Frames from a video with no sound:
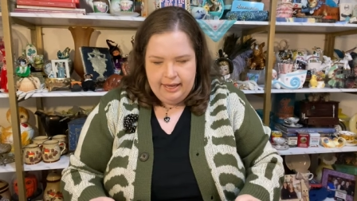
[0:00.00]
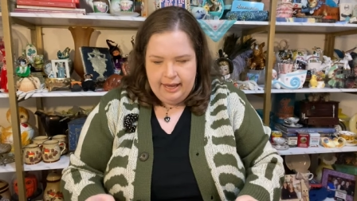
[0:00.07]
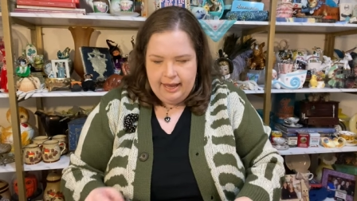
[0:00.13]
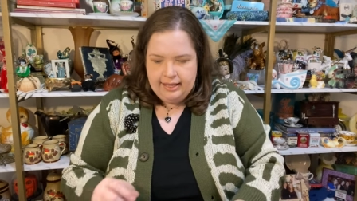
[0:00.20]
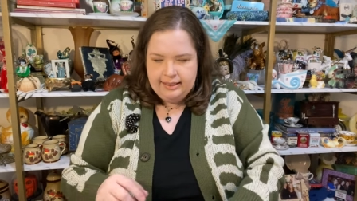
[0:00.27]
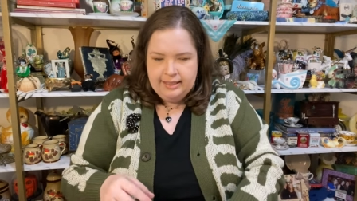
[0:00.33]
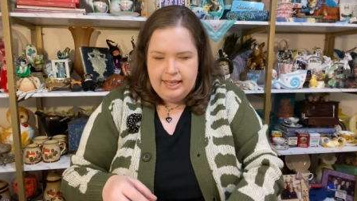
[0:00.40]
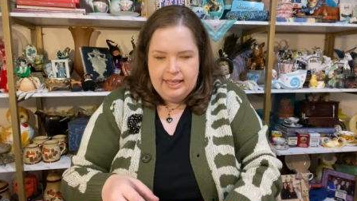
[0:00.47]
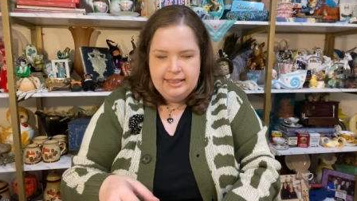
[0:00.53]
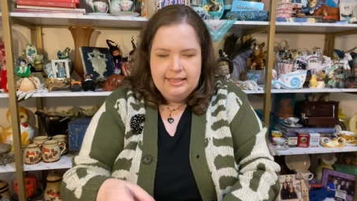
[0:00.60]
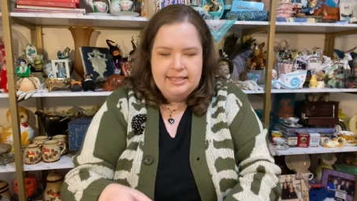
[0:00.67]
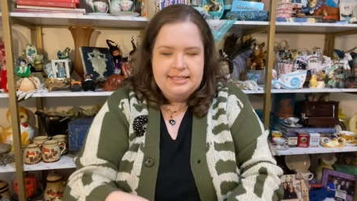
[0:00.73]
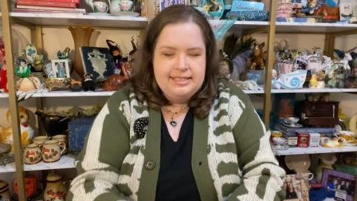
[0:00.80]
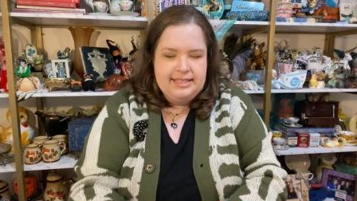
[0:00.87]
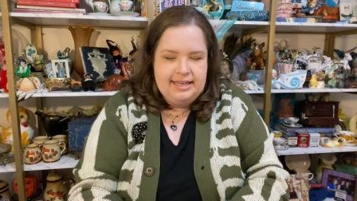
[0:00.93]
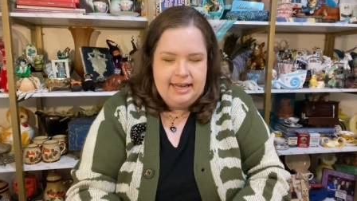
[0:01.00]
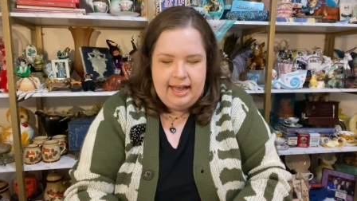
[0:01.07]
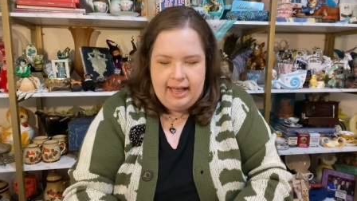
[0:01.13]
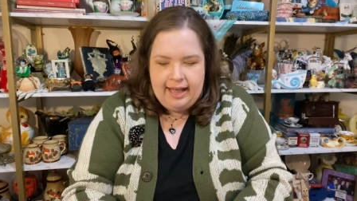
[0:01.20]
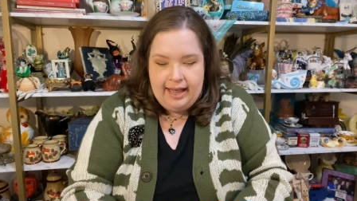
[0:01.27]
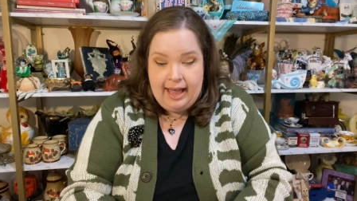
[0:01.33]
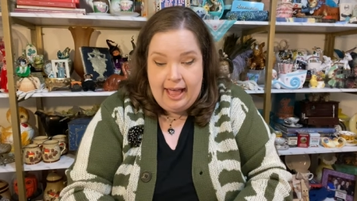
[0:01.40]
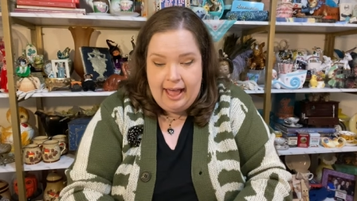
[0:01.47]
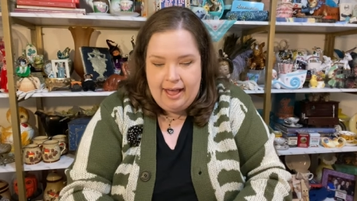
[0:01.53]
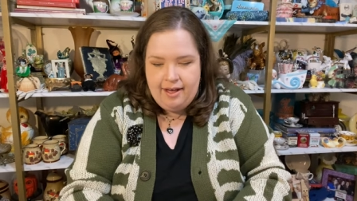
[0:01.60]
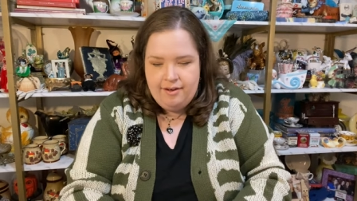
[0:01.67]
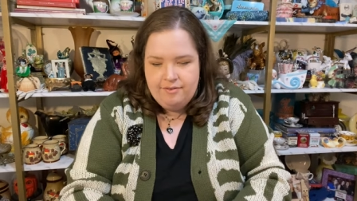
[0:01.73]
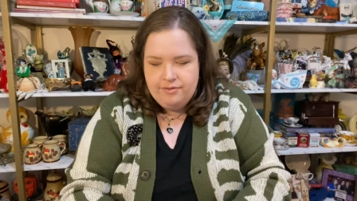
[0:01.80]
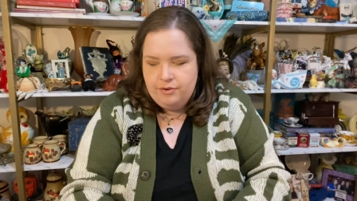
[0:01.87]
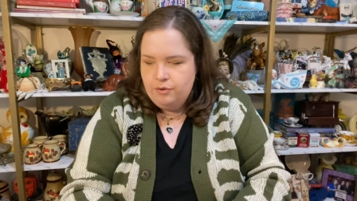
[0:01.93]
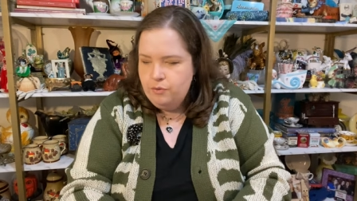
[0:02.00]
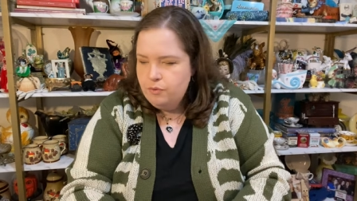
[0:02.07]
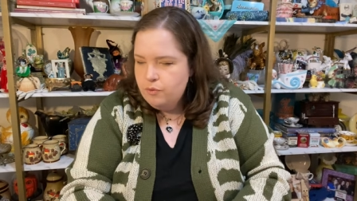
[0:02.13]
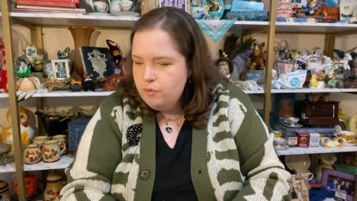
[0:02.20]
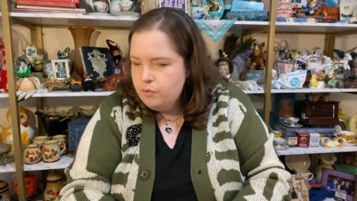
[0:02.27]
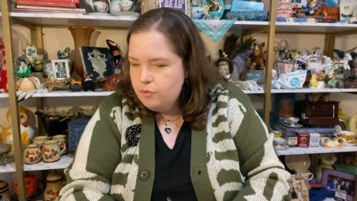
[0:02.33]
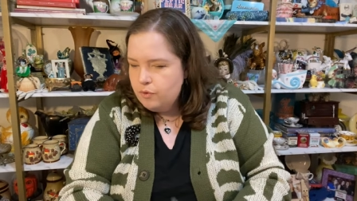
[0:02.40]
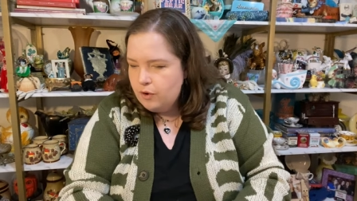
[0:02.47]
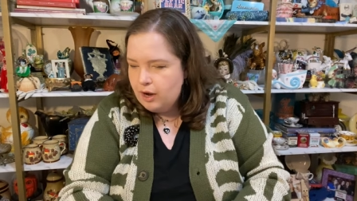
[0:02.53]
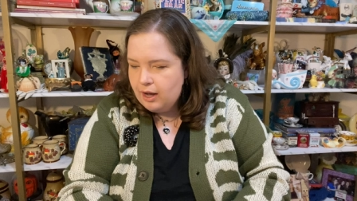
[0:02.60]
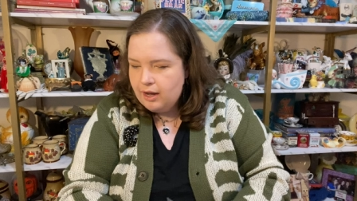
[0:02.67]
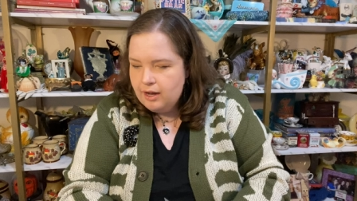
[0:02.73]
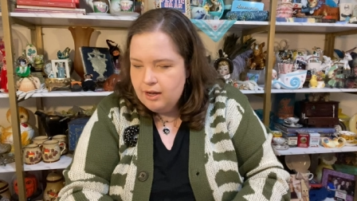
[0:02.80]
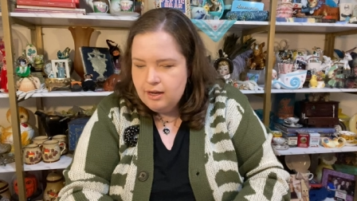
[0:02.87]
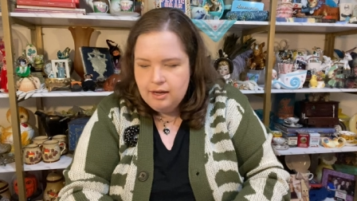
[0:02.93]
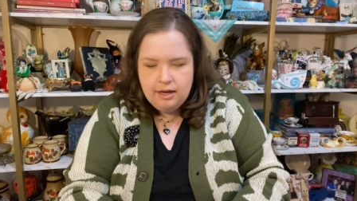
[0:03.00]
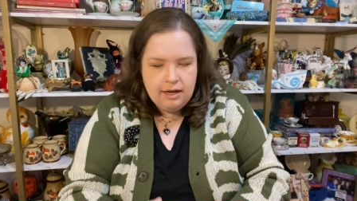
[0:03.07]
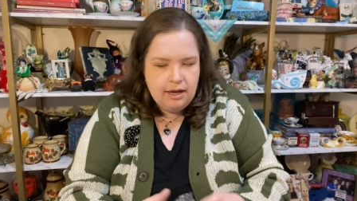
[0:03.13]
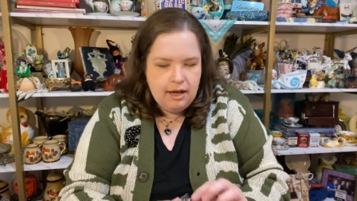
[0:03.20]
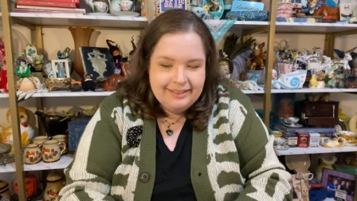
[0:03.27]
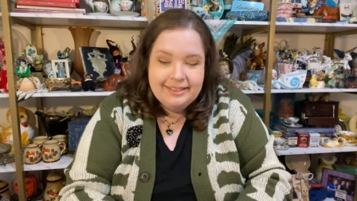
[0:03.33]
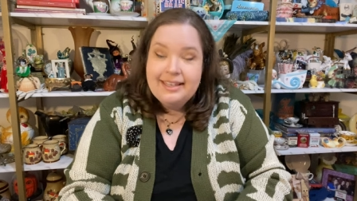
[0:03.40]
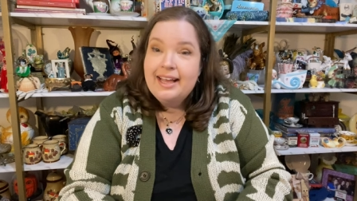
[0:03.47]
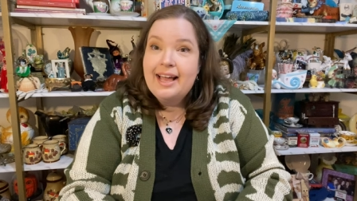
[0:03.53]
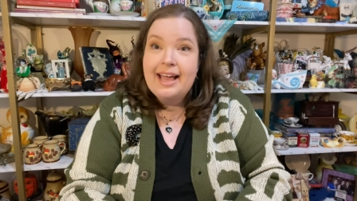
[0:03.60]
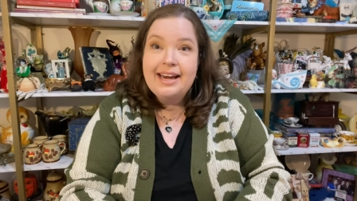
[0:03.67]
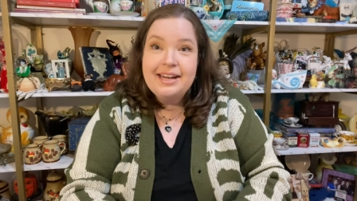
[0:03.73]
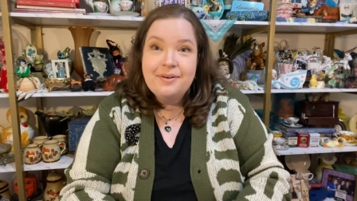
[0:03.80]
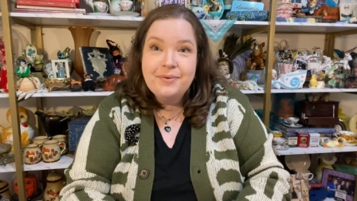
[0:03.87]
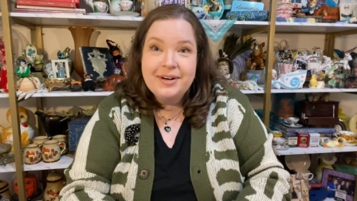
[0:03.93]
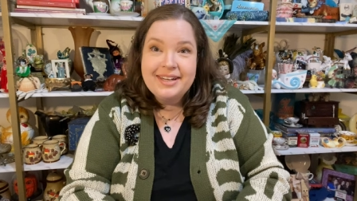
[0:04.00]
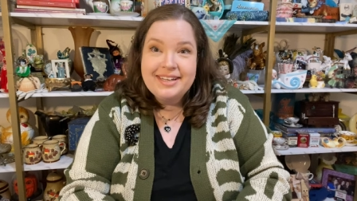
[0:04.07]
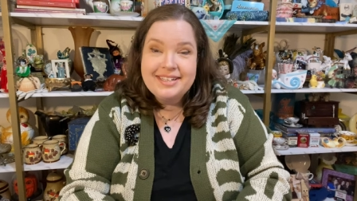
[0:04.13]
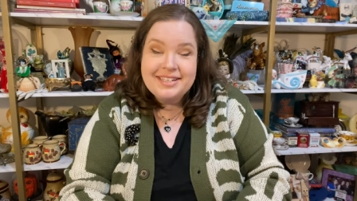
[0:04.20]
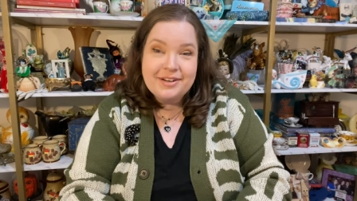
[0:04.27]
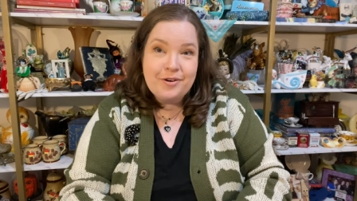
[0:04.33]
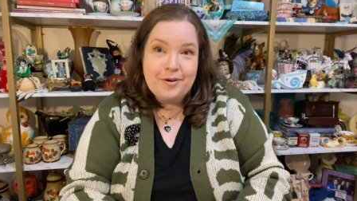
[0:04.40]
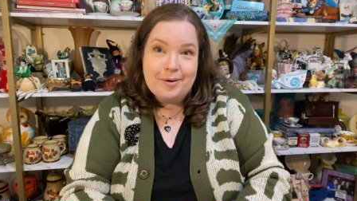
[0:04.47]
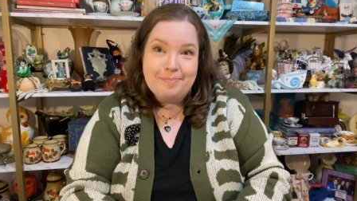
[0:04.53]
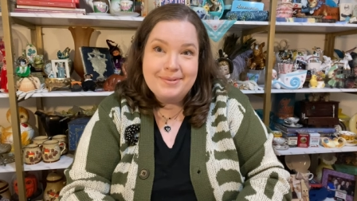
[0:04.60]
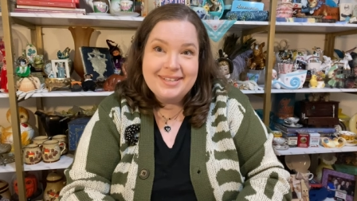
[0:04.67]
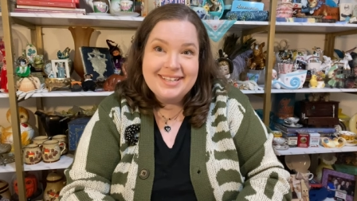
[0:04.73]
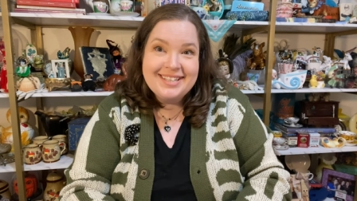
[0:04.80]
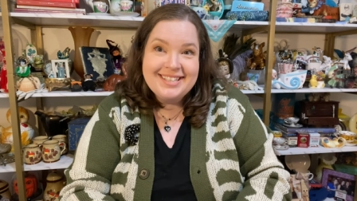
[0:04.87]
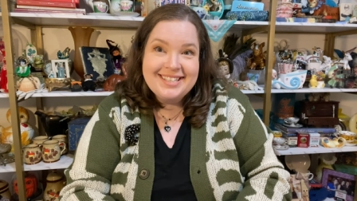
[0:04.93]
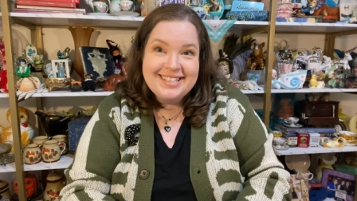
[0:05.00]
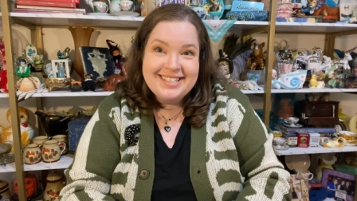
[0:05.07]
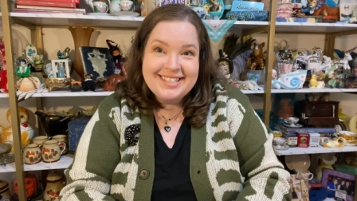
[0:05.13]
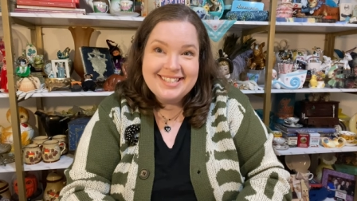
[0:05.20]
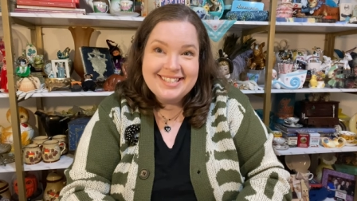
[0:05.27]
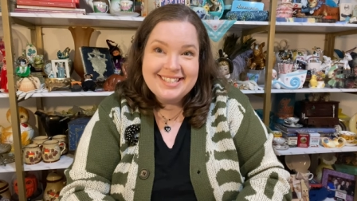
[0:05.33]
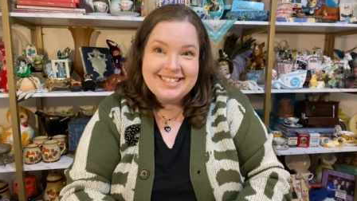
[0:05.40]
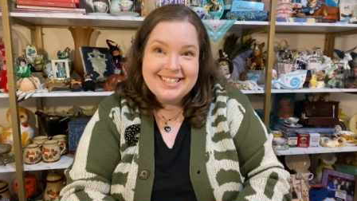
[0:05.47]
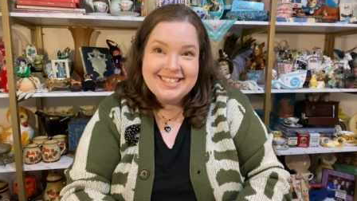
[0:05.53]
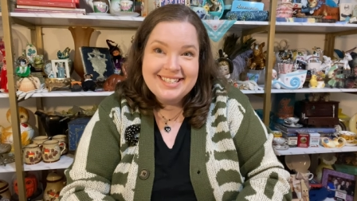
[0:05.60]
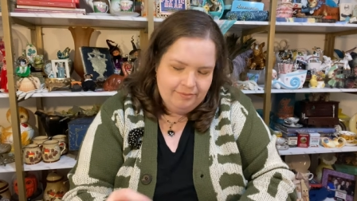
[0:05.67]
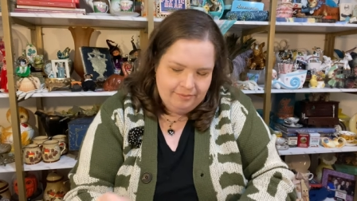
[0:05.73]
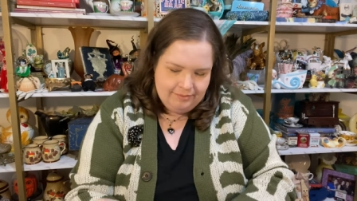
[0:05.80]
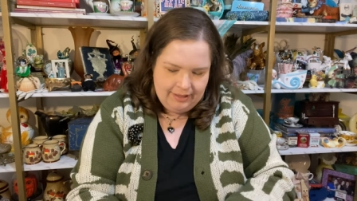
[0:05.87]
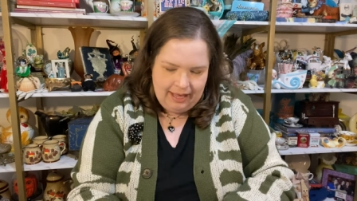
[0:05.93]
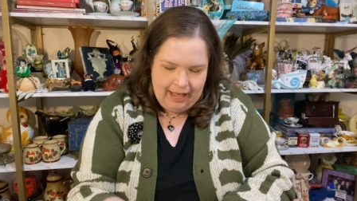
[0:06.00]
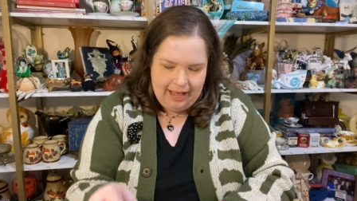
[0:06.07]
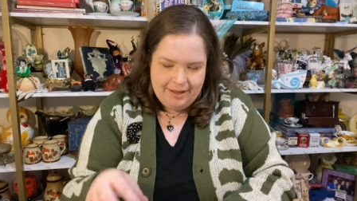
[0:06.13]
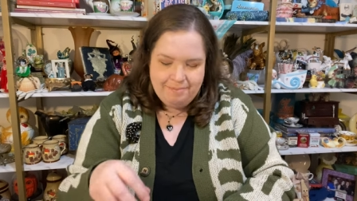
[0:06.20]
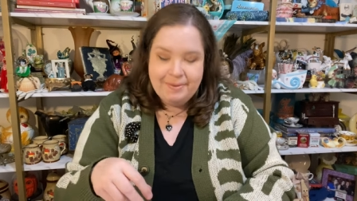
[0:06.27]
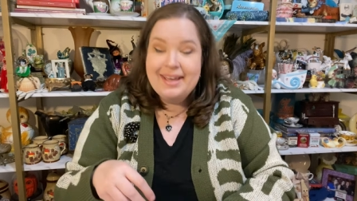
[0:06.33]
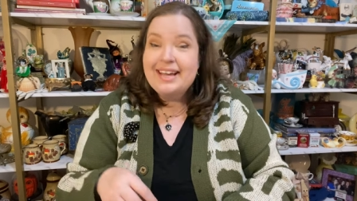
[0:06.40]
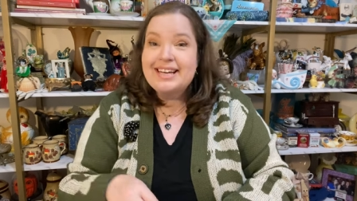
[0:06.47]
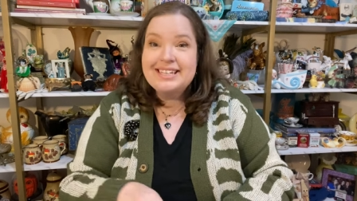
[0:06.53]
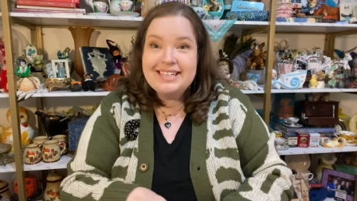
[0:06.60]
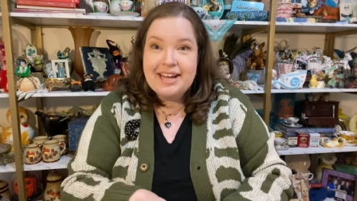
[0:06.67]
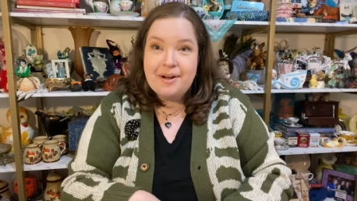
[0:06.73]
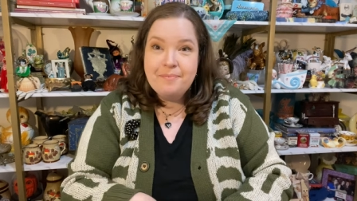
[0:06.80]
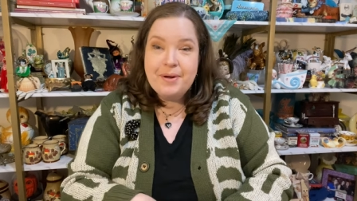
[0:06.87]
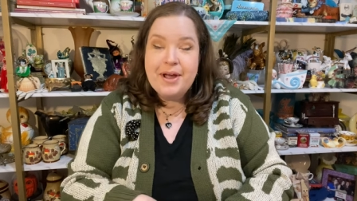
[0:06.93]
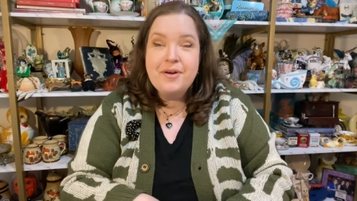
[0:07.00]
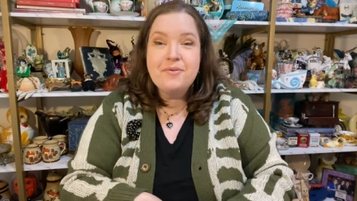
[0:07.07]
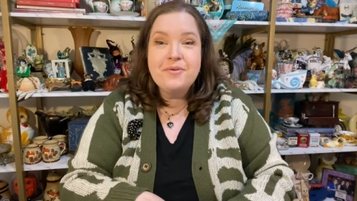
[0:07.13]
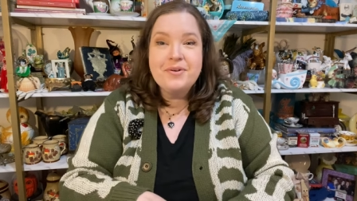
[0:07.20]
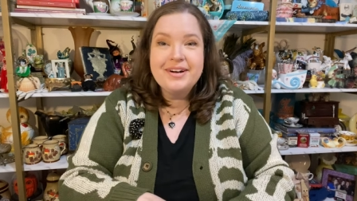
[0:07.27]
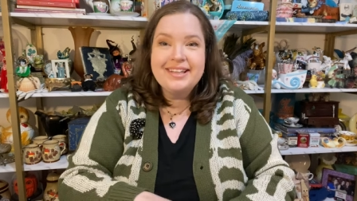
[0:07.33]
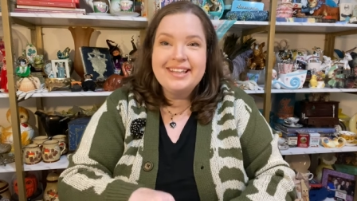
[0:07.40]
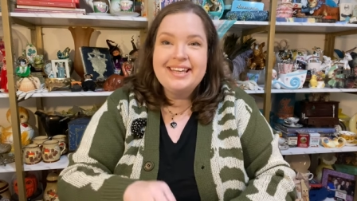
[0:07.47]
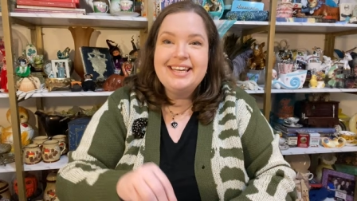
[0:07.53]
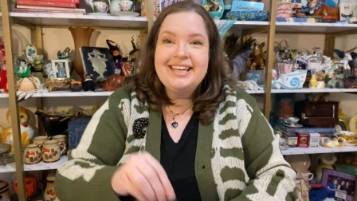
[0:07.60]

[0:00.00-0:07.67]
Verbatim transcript: And then let's see, I have, ooh, anyone into cryptids? I picked up a really